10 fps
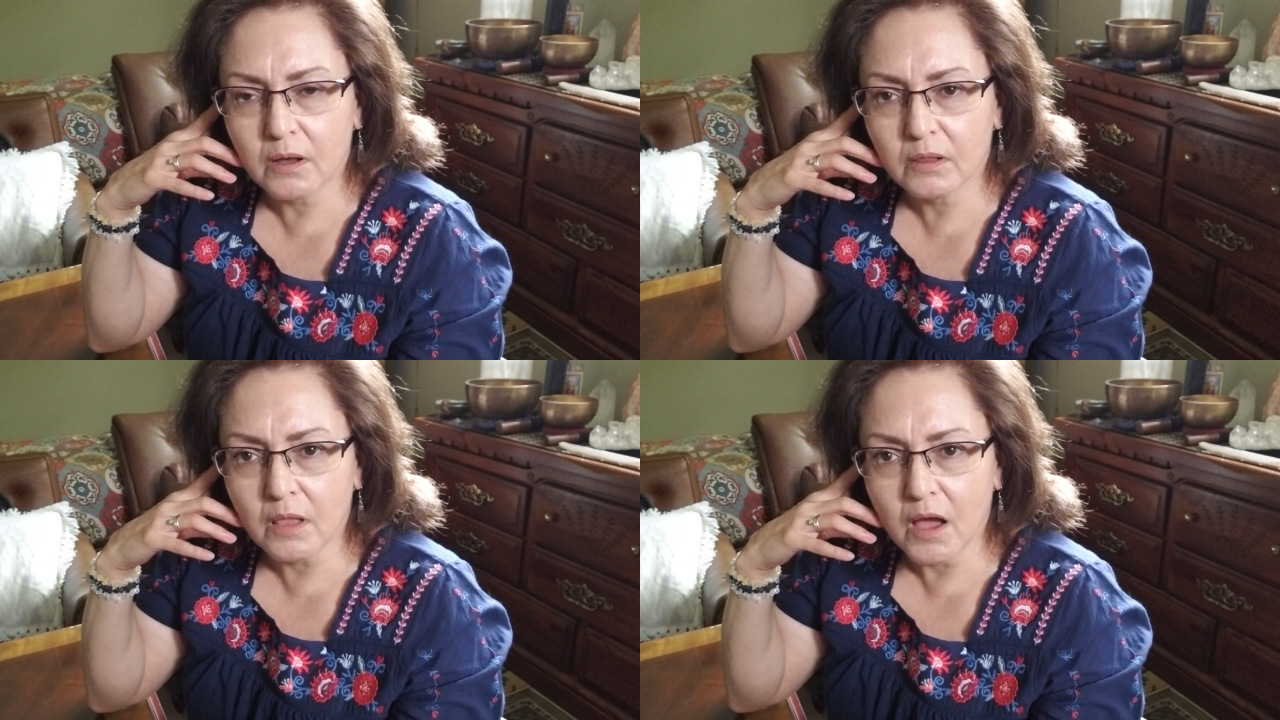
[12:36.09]

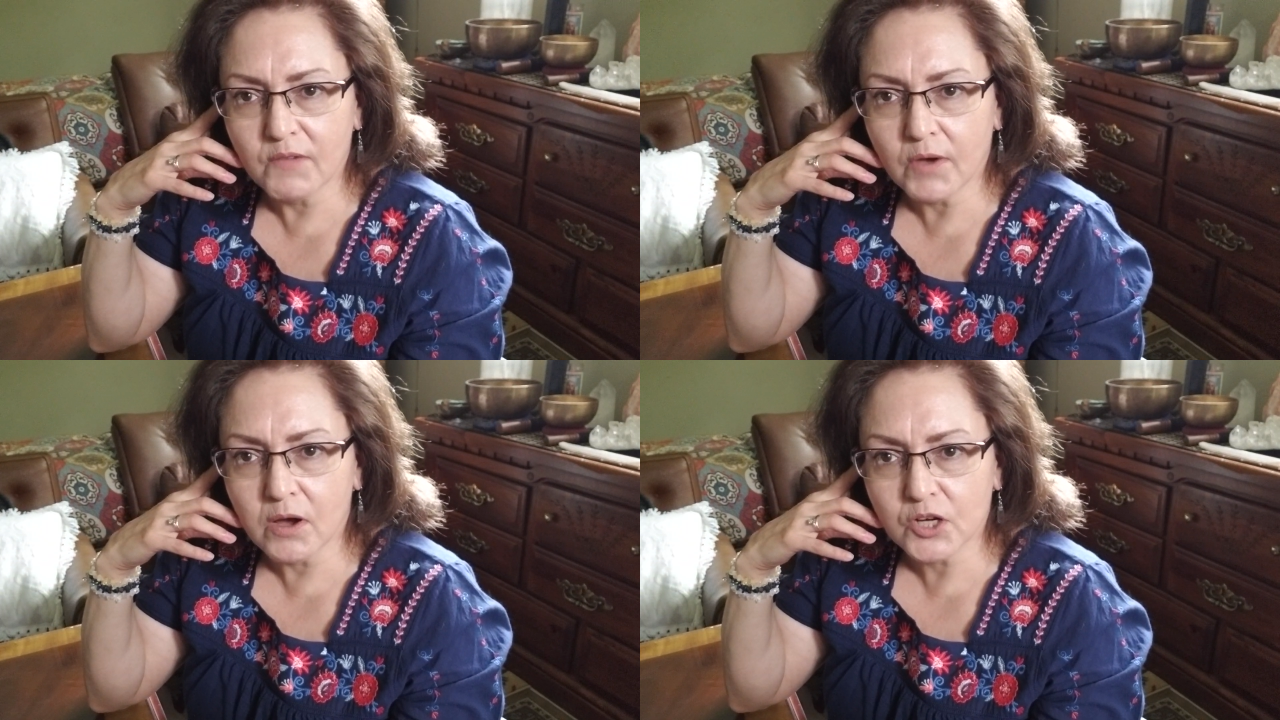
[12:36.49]
live
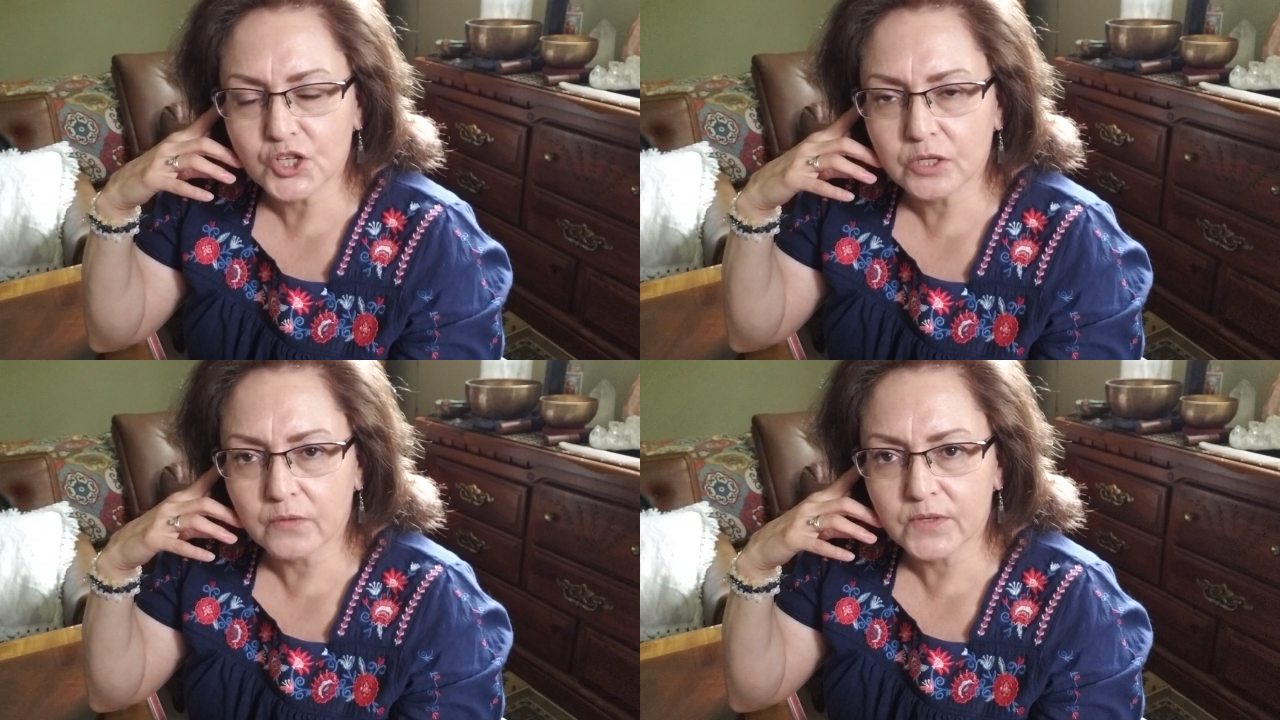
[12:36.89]

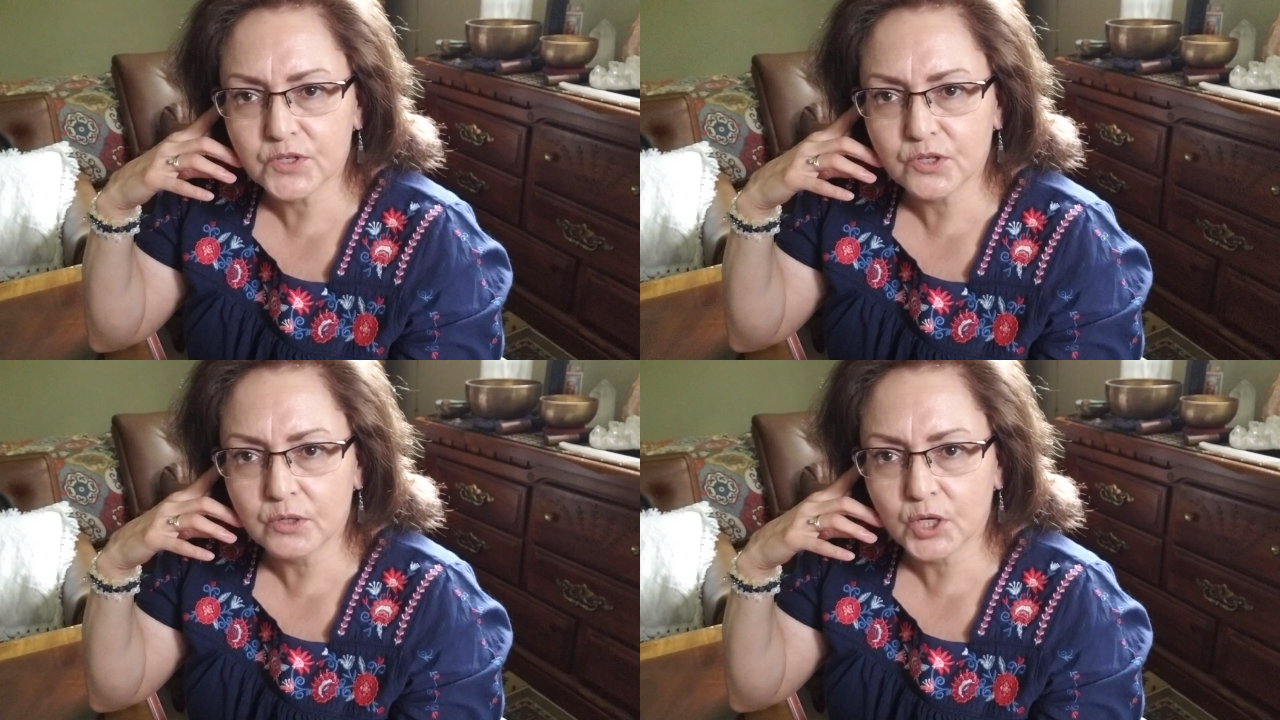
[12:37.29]
auction on the
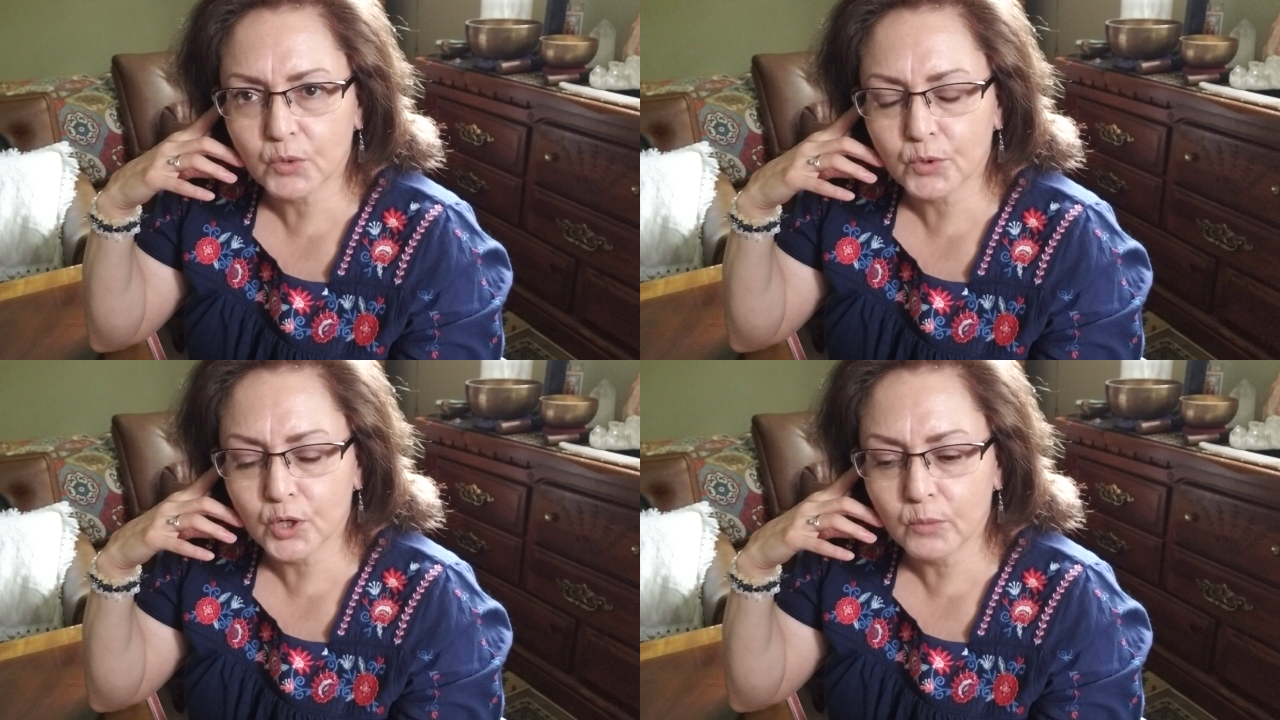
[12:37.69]
student
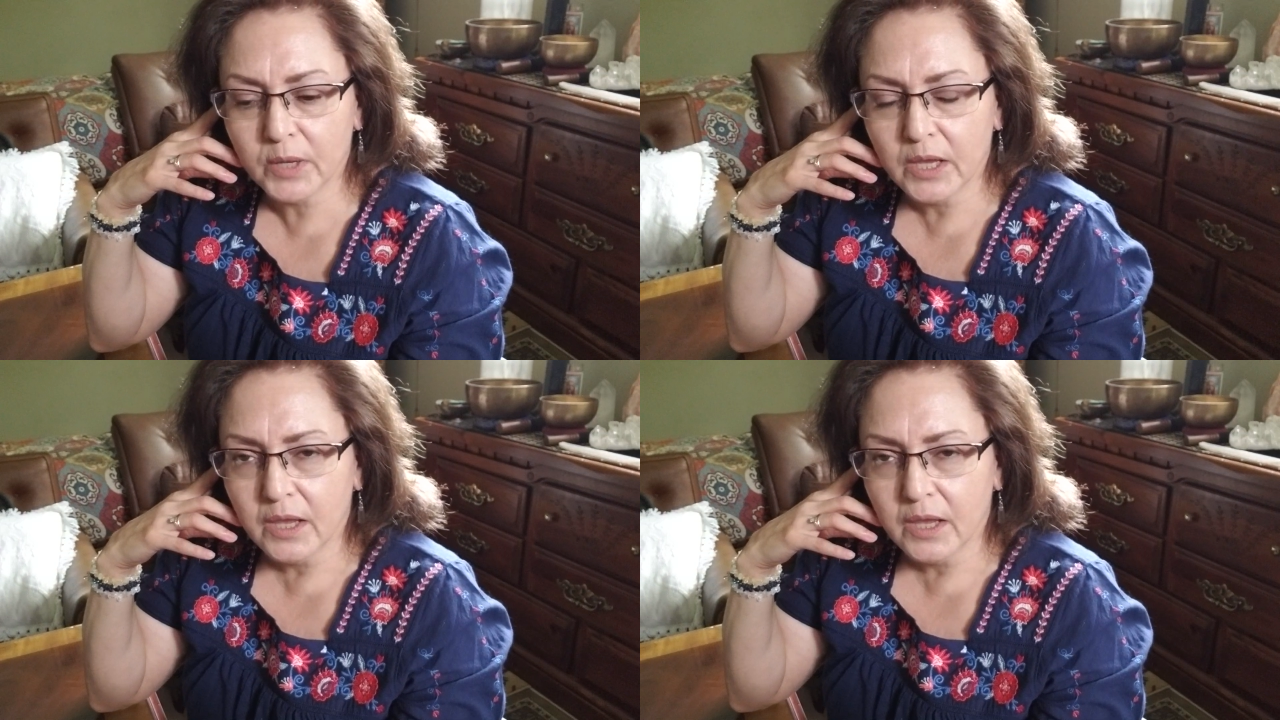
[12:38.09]
group,